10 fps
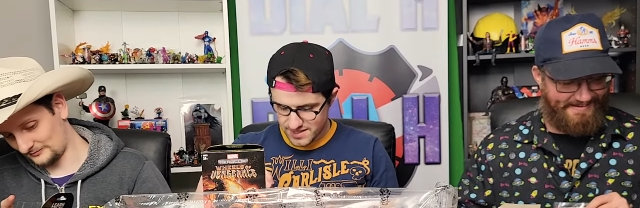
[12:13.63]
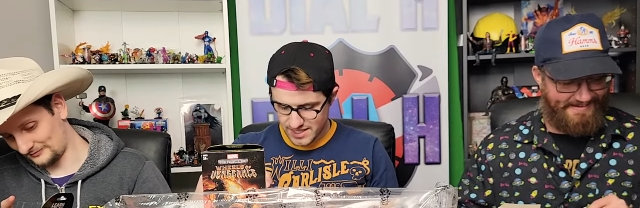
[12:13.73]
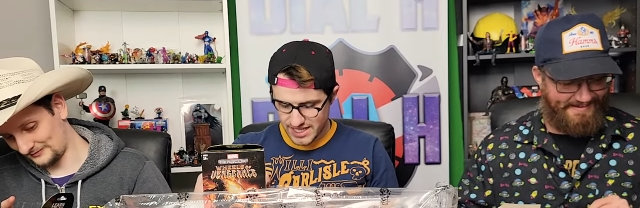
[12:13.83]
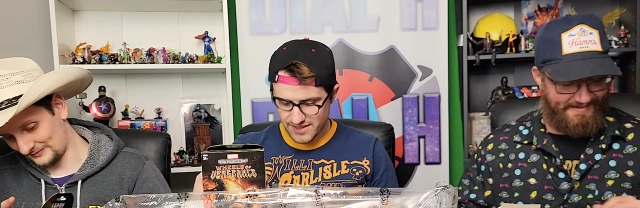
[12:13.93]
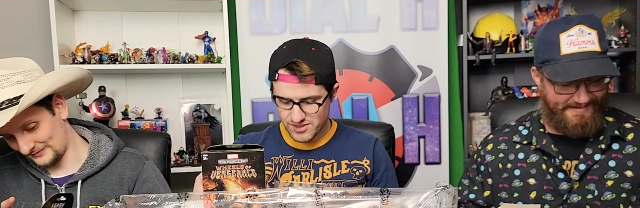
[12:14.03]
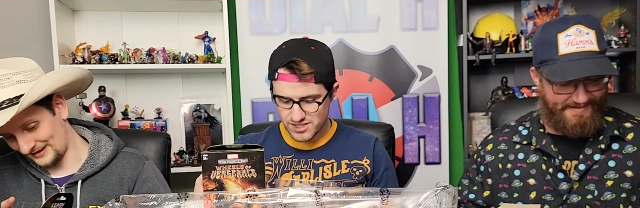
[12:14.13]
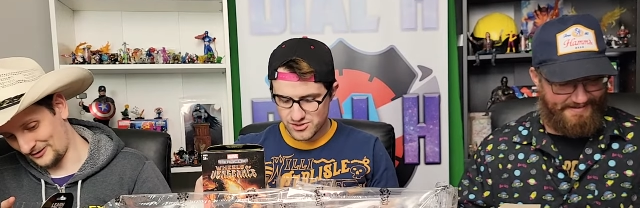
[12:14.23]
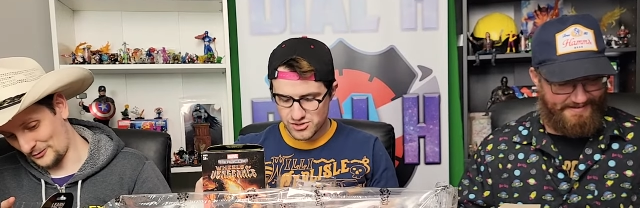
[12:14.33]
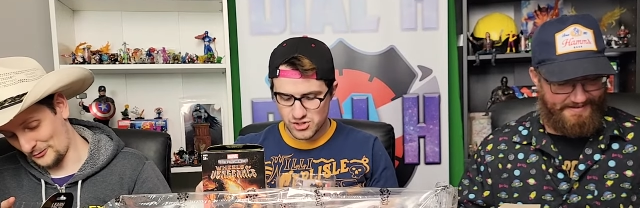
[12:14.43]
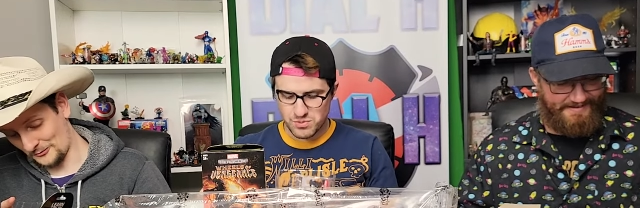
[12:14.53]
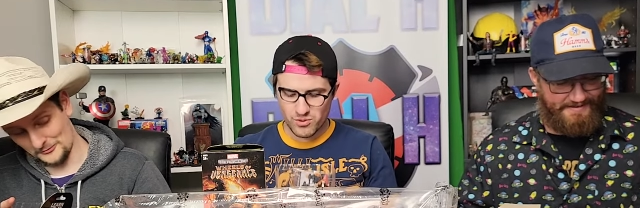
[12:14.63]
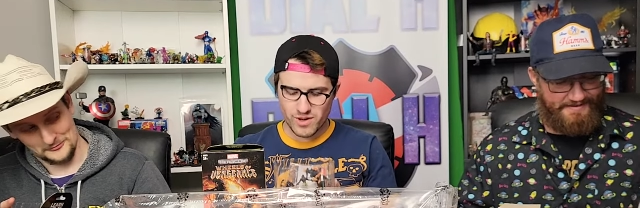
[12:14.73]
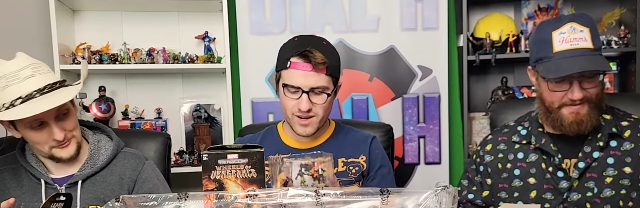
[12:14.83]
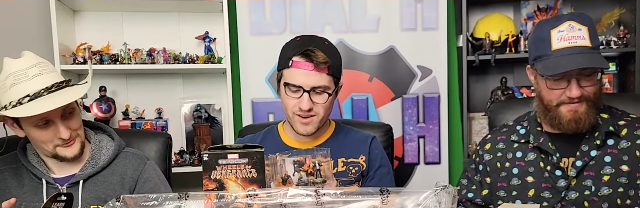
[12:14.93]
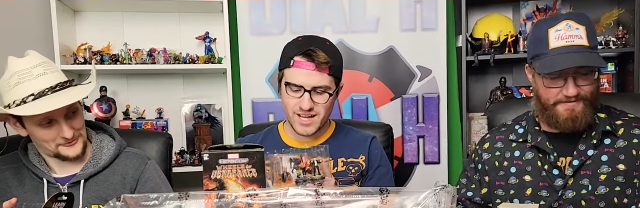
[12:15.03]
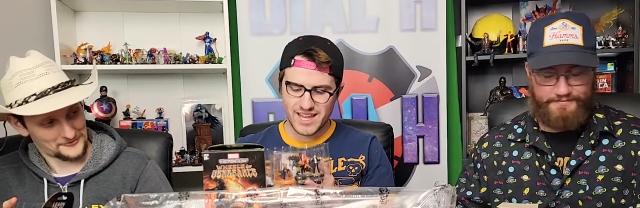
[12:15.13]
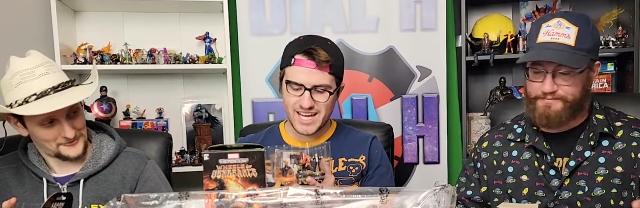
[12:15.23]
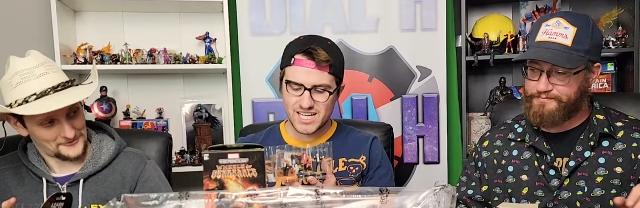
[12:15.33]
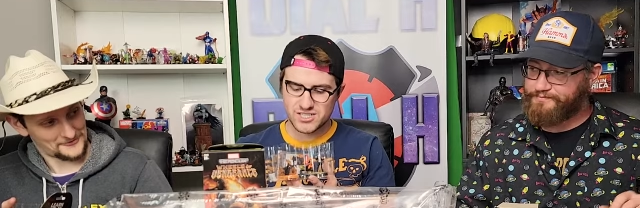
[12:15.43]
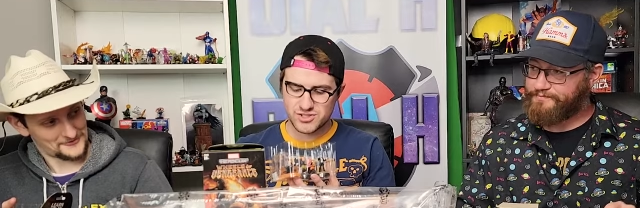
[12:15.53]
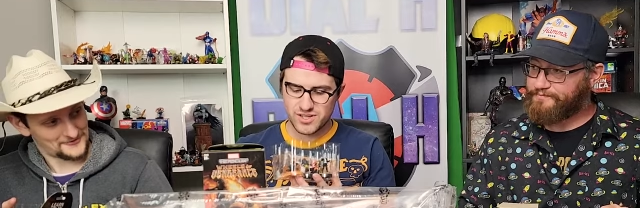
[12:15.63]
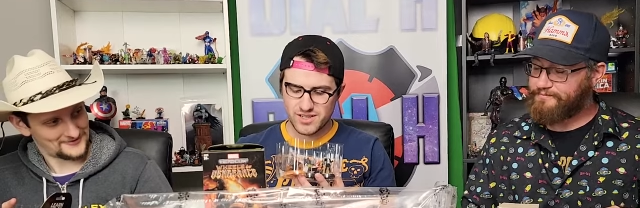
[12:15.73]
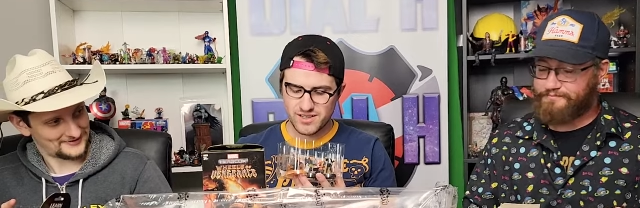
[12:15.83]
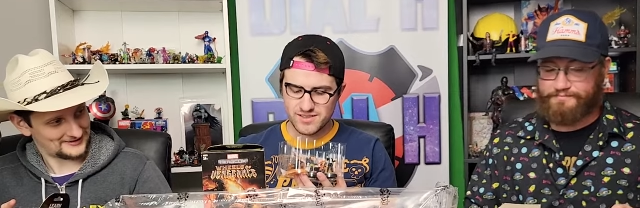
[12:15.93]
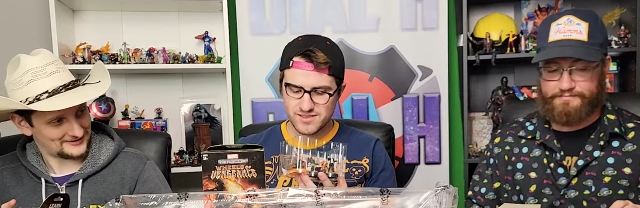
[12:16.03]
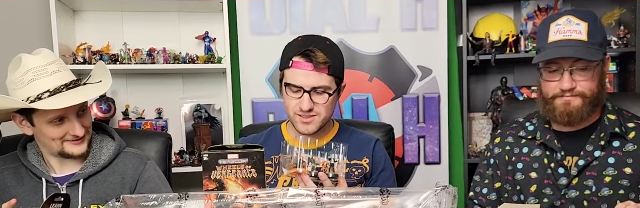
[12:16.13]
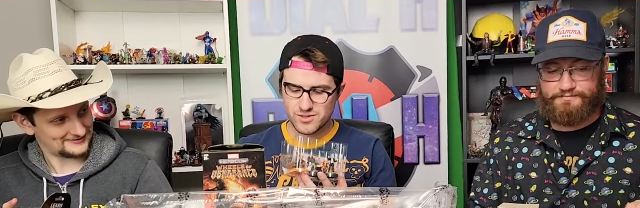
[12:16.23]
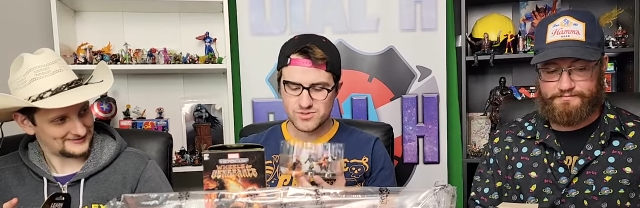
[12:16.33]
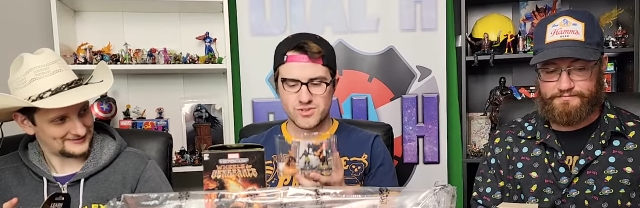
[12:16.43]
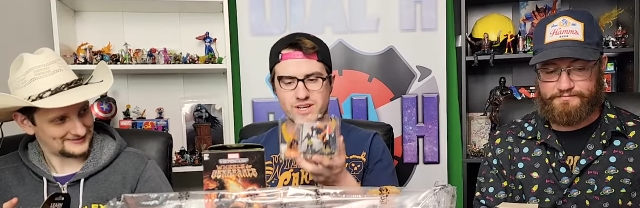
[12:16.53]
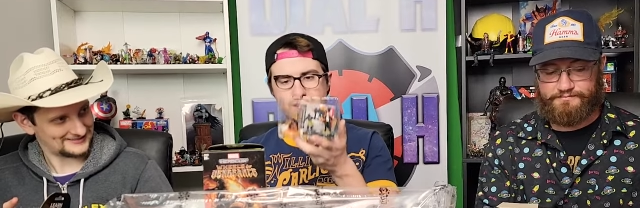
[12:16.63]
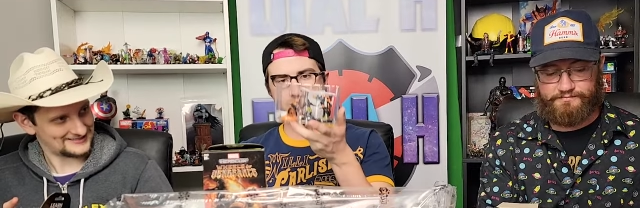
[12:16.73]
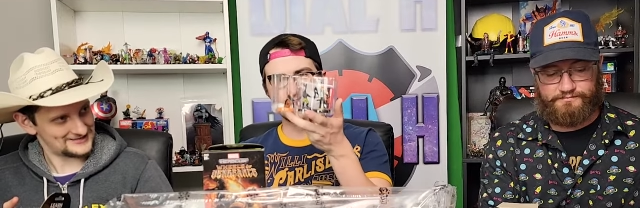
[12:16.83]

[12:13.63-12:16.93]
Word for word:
Speaker 1: And I have the oh. super rare Alejandra Ghost Rider.